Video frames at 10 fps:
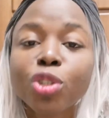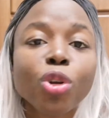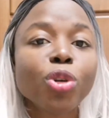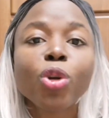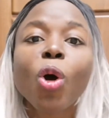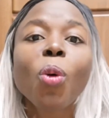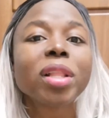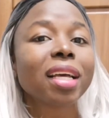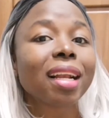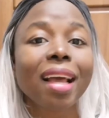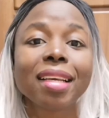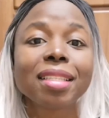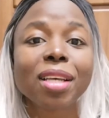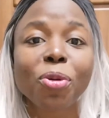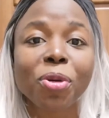You don't know when the
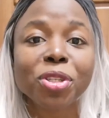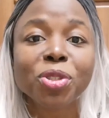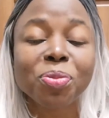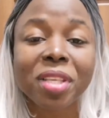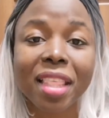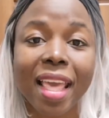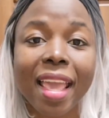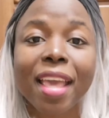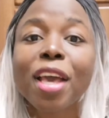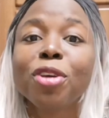clients are going to be there.